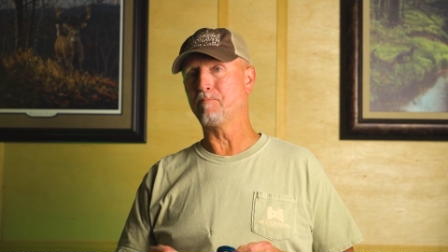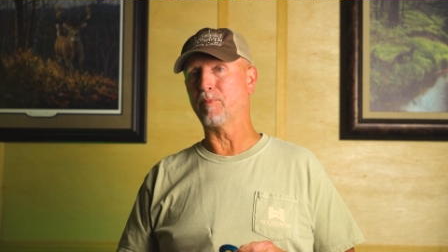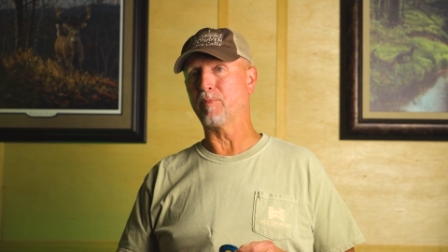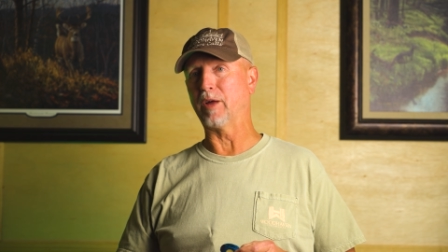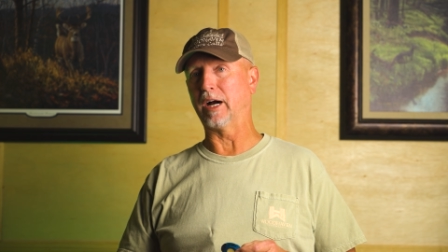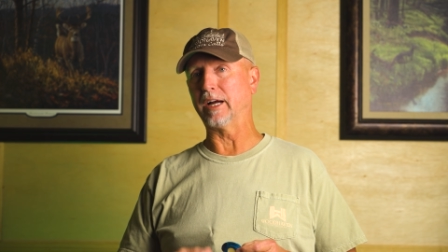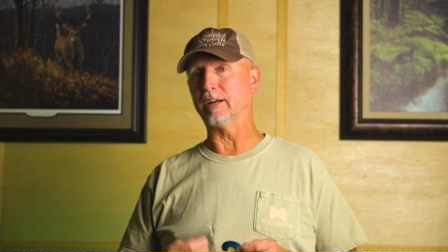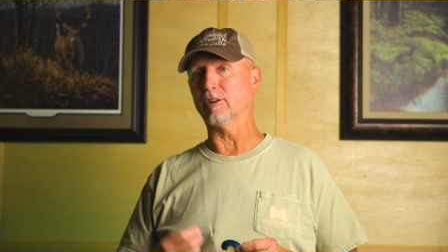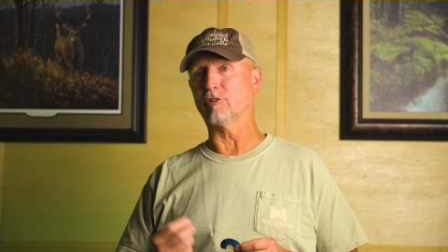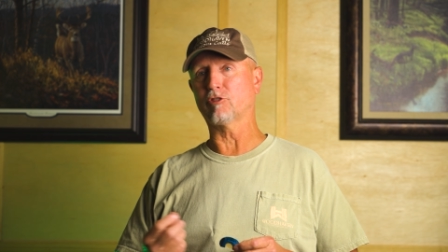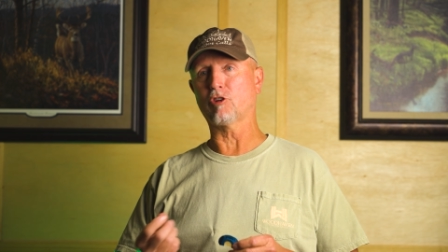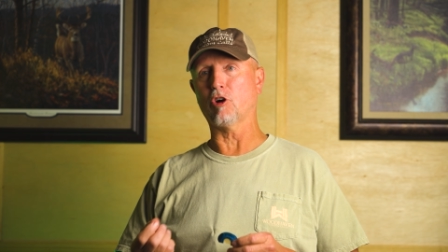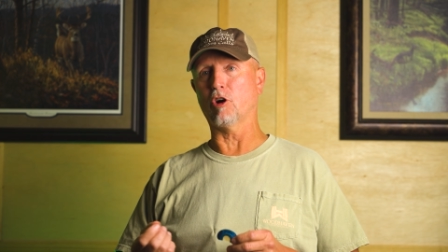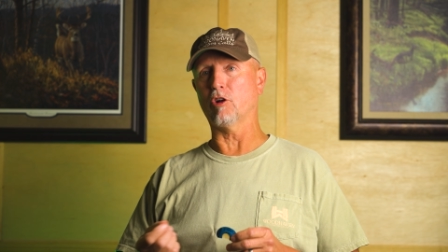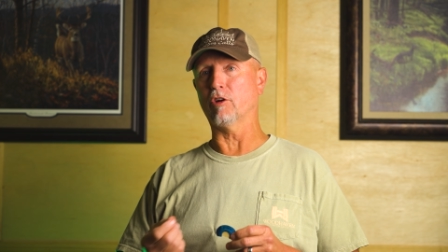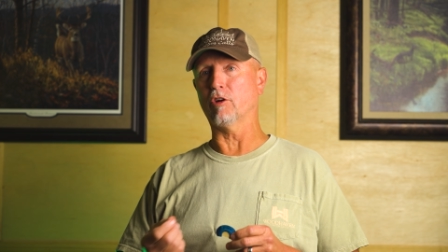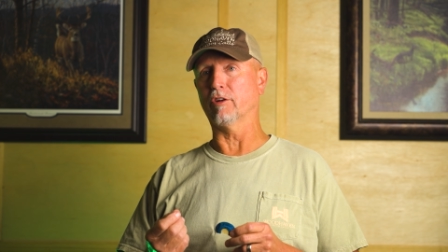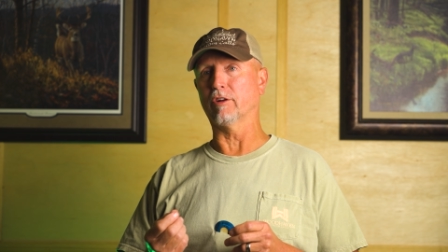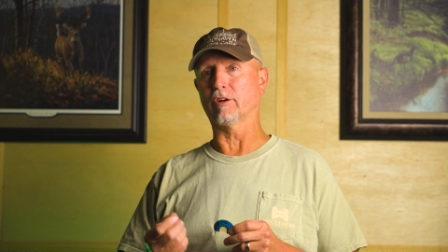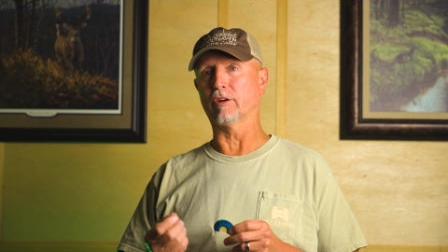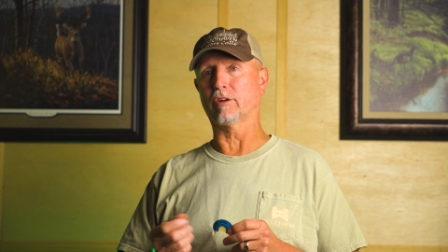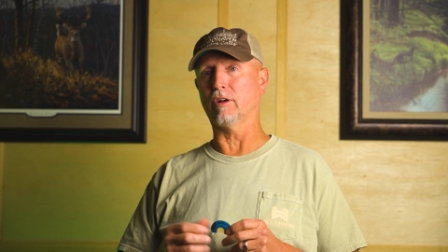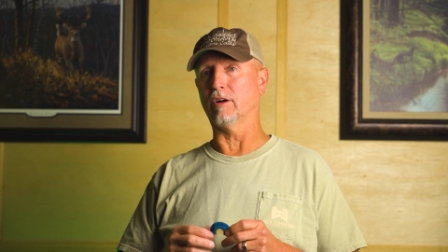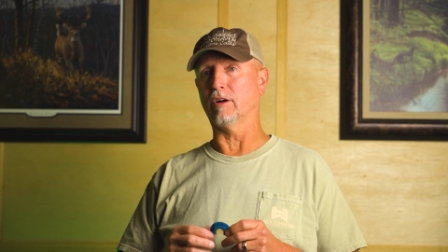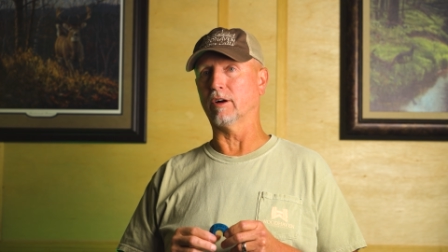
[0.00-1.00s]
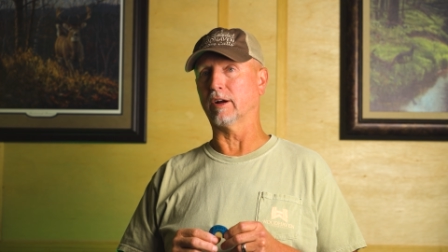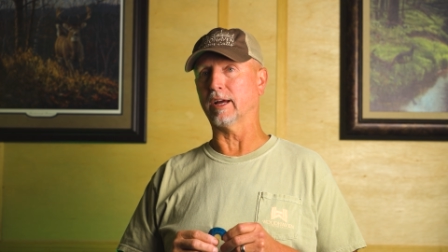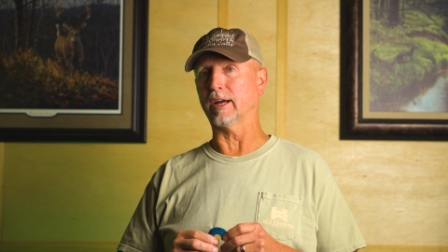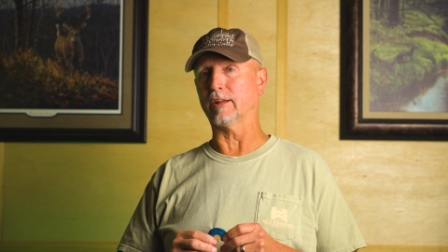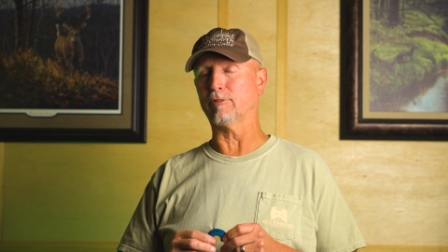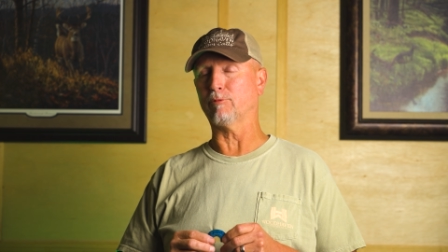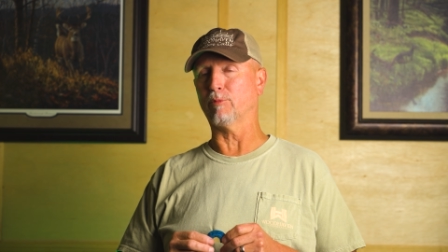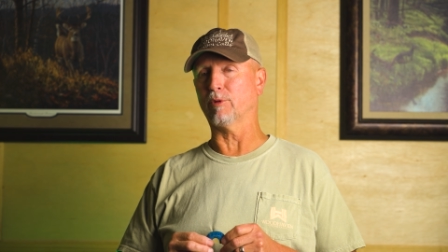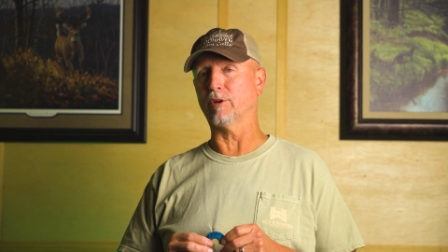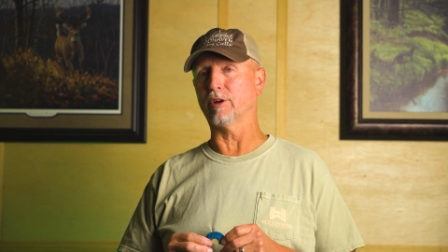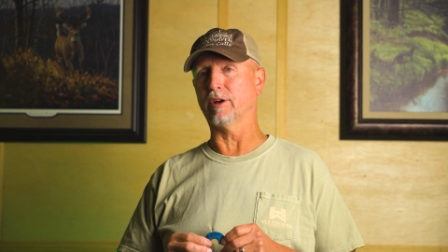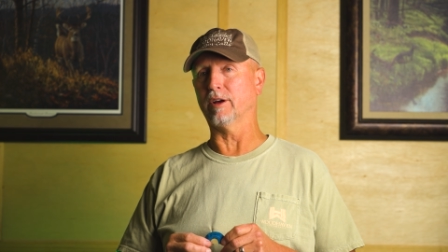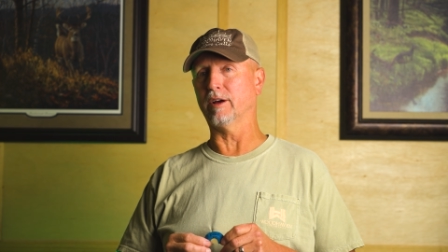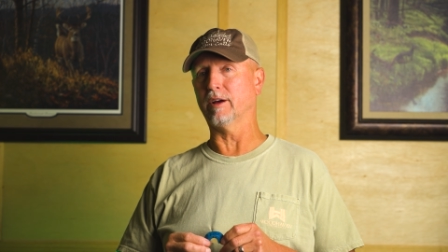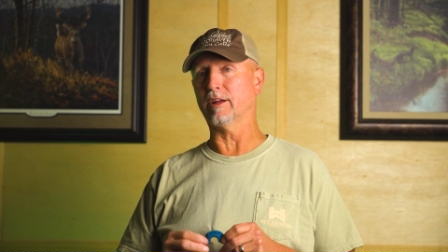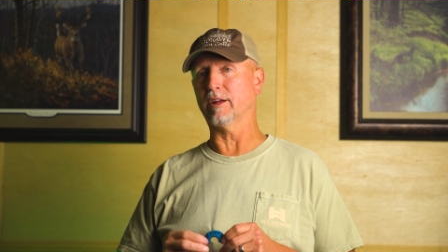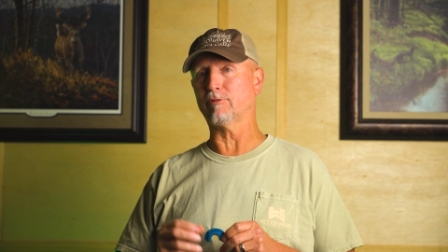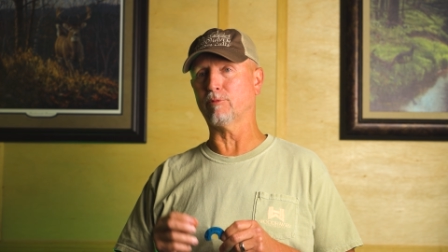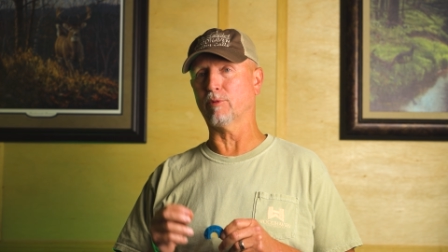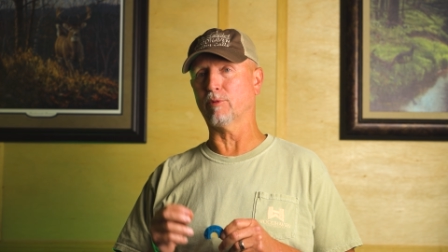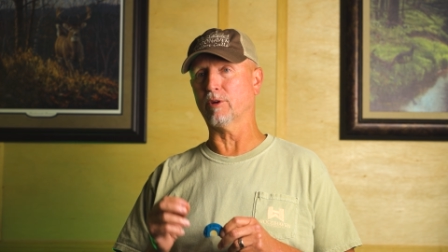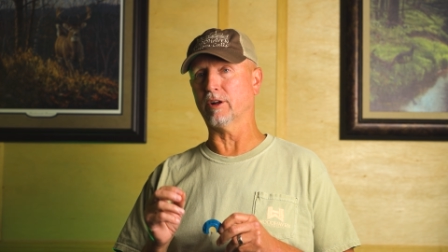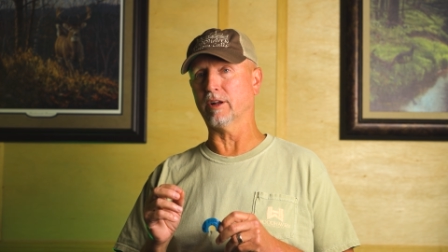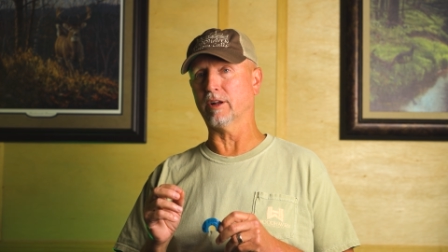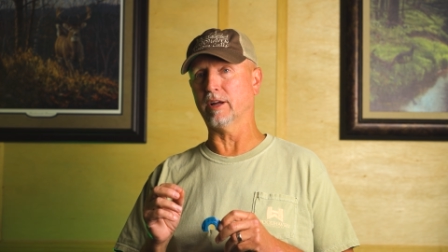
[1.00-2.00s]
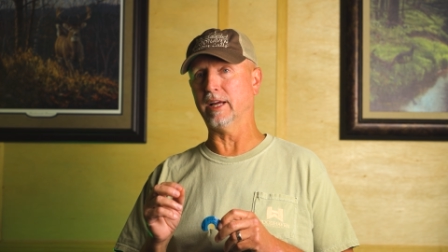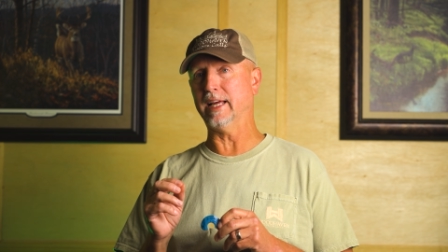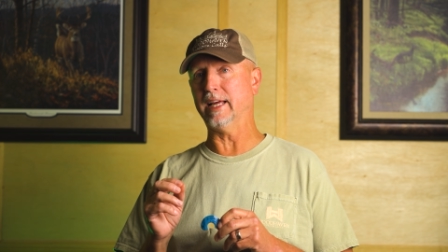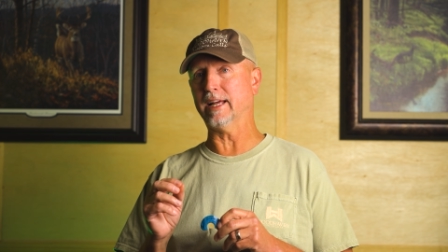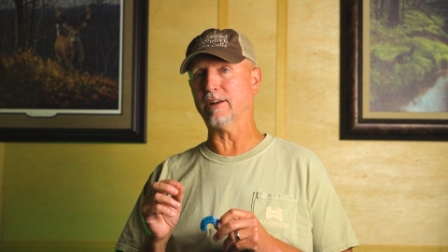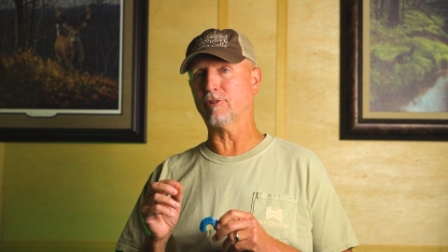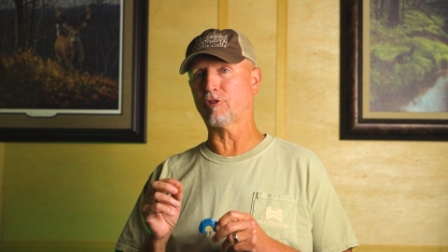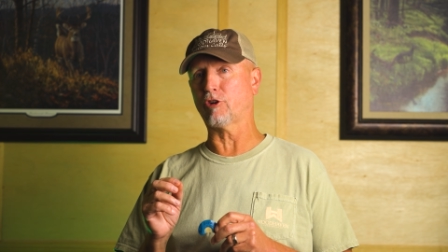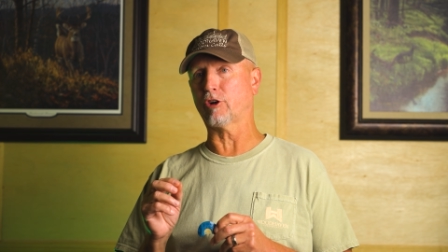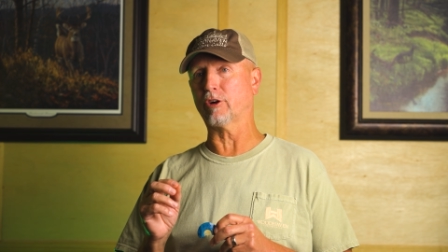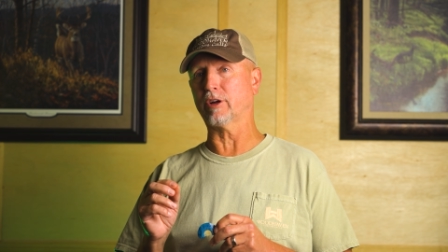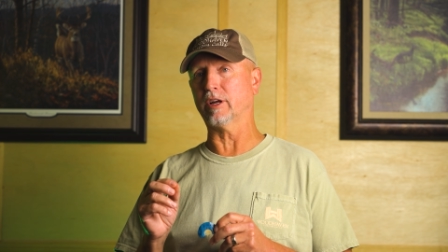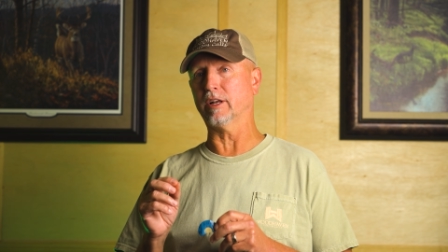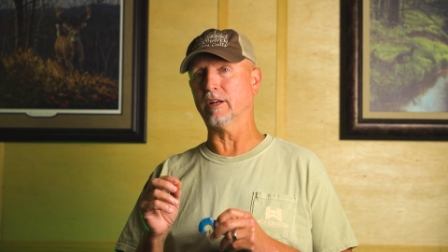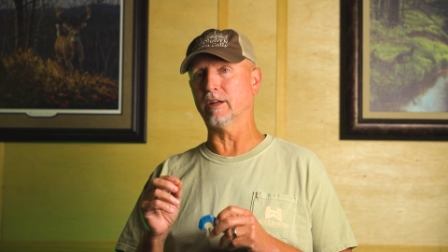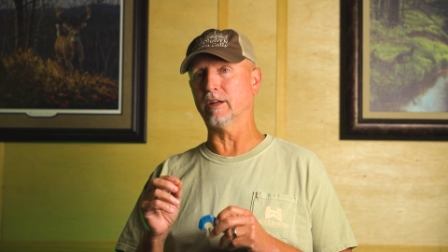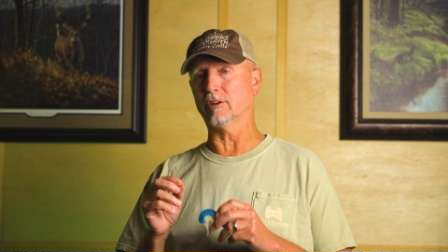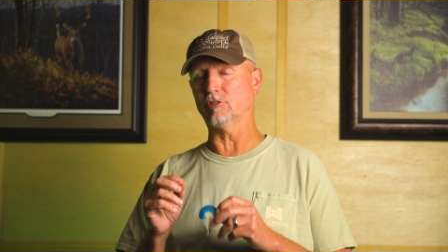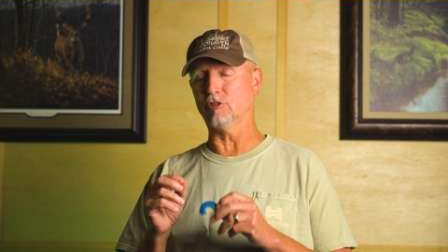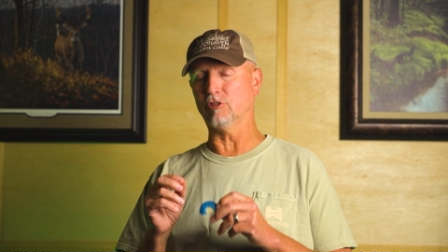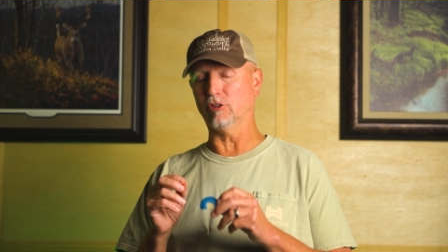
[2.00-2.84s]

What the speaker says: I used to call it a cluck. That's what a hen turkey does.